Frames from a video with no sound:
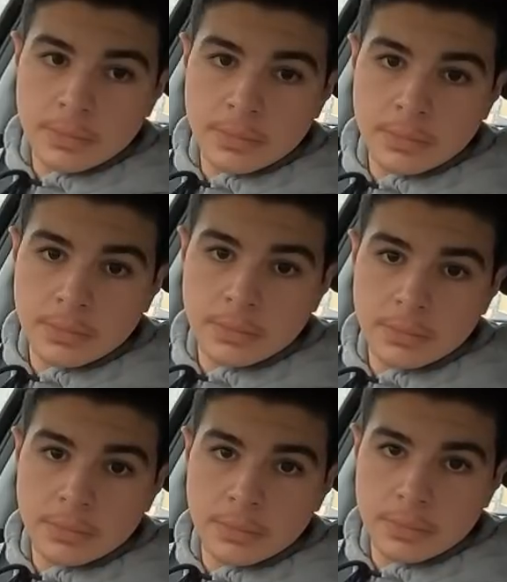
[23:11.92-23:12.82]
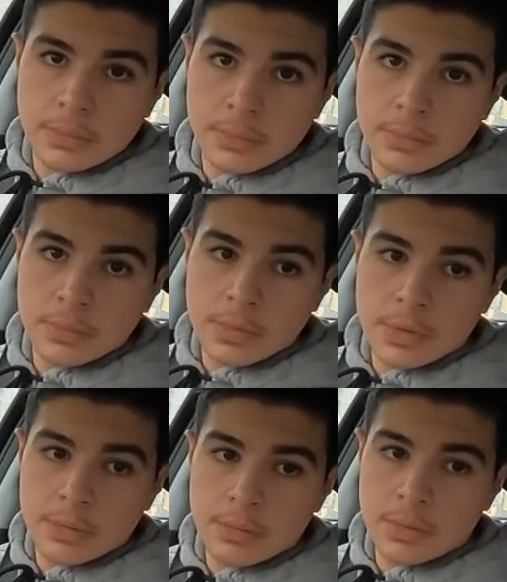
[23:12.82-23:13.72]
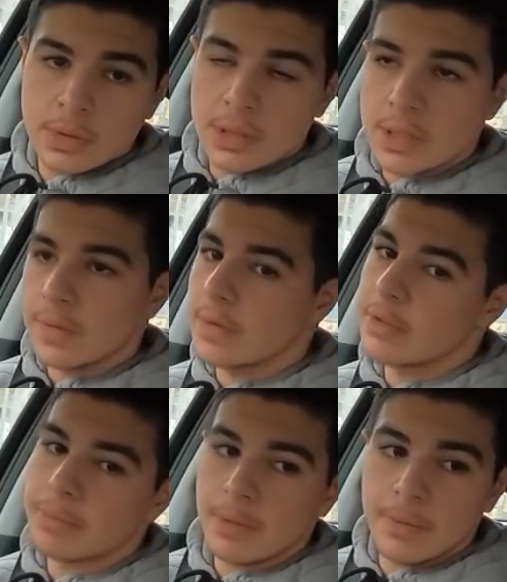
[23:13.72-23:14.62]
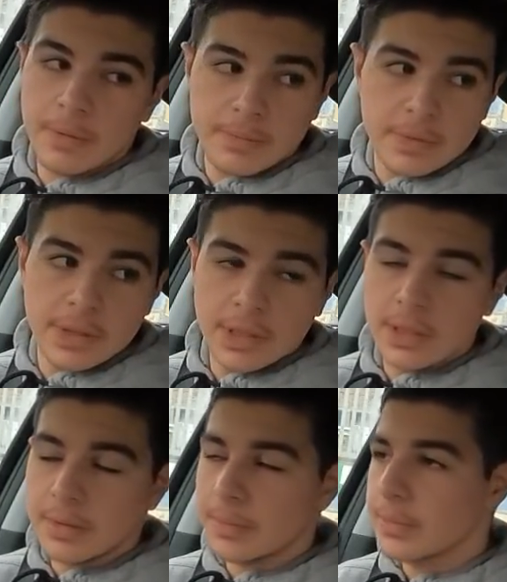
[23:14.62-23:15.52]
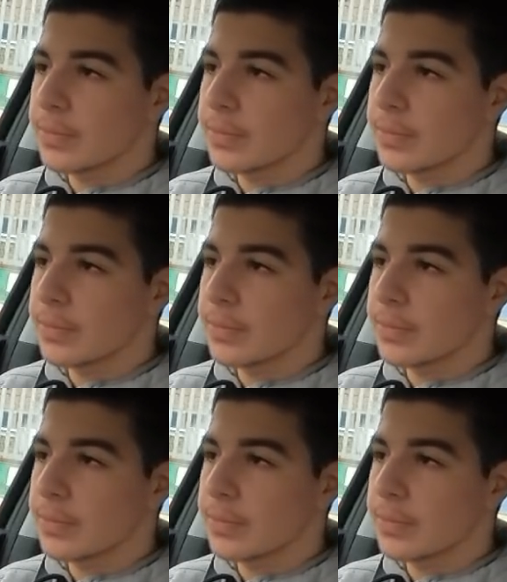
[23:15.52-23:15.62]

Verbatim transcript: moving off. Yeah, check it again just before you move. Yeah. yeah. yeah,